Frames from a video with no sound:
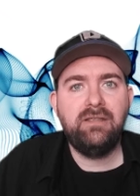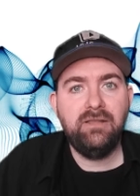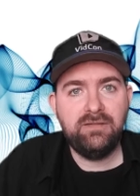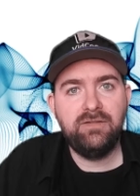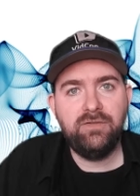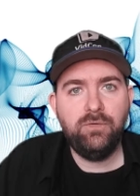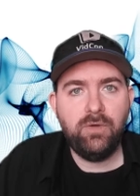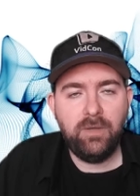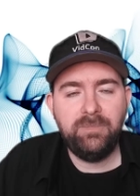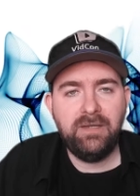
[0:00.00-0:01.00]
I listen to
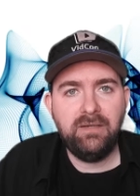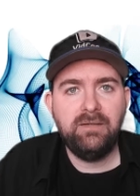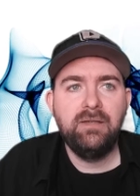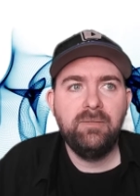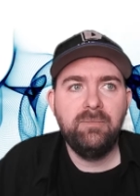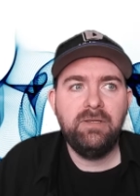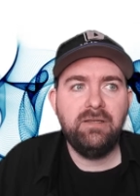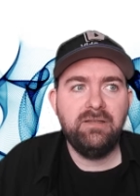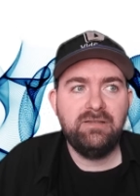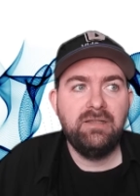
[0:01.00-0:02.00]
update.
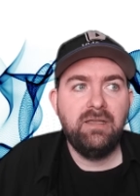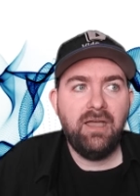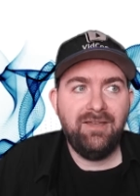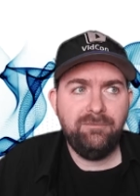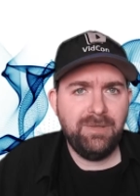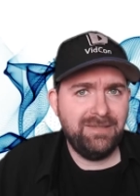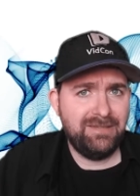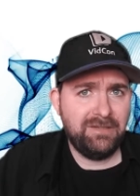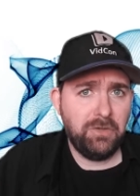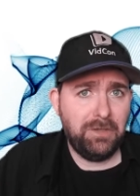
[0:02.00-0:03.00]
Because I've been
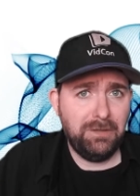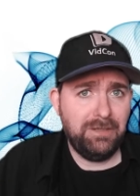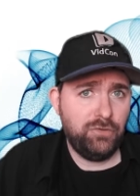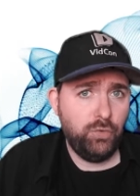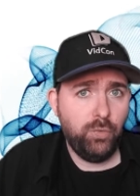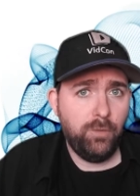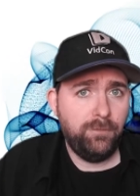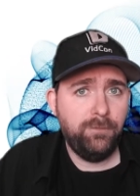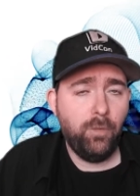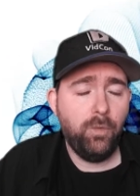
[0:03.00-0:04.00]
stuck at like
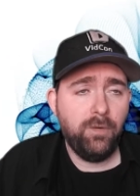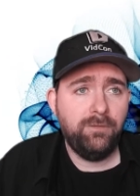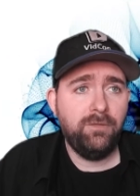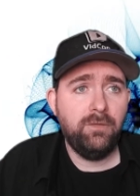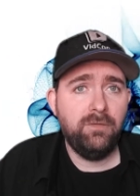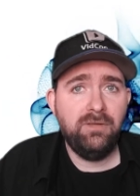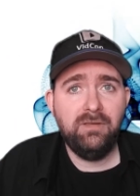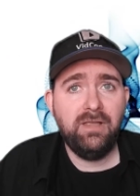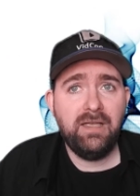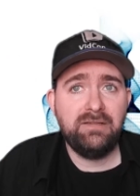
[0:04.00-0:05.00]
204 for the
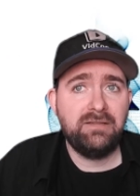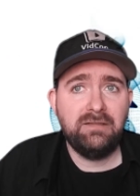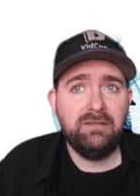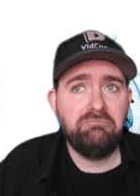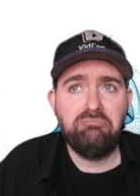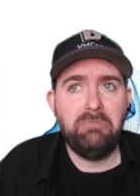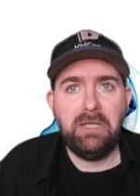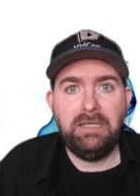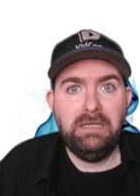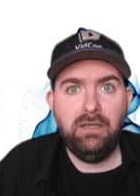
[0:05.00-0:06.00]
last like
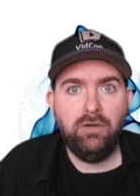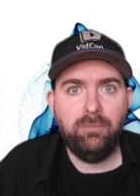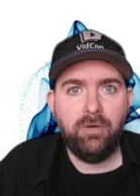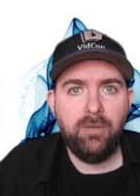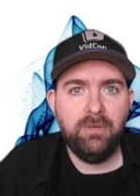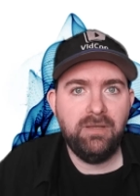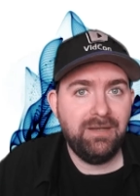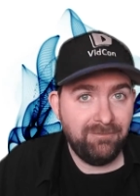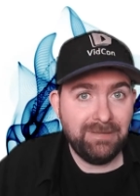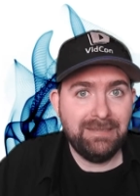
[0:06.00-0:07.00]
year probably, and
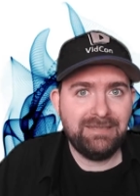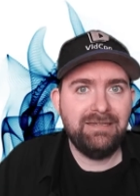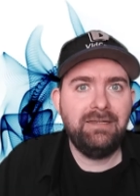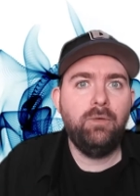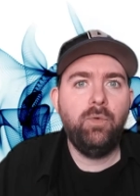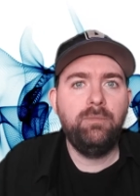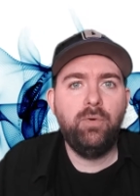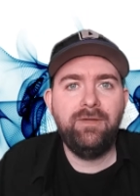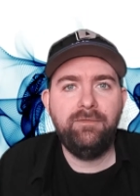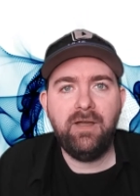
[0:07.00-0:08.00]
I've been listening at
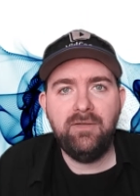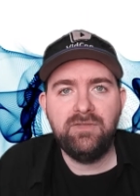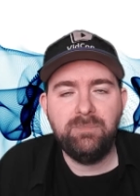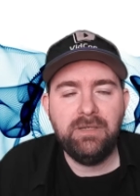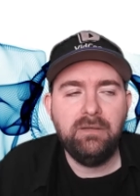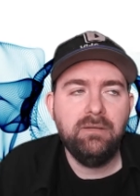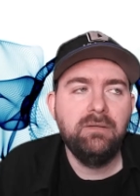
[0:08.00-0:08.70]
1.5 speed.